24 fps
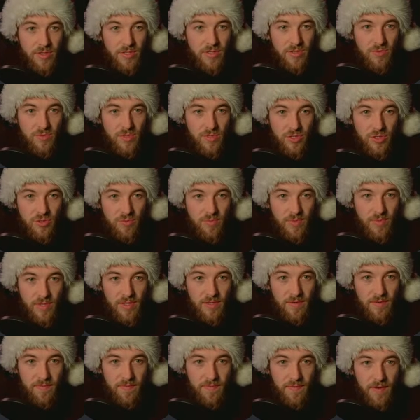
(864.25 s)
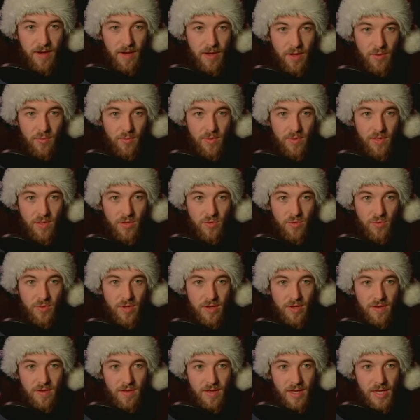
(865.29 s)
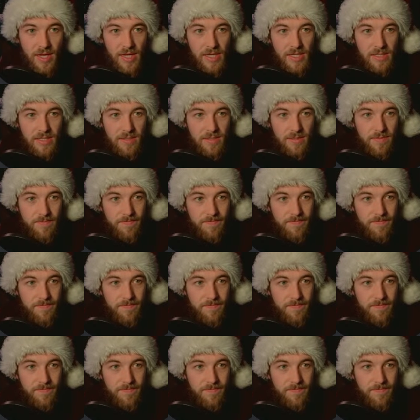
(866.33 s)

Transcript: so we should be fine with a uint 8.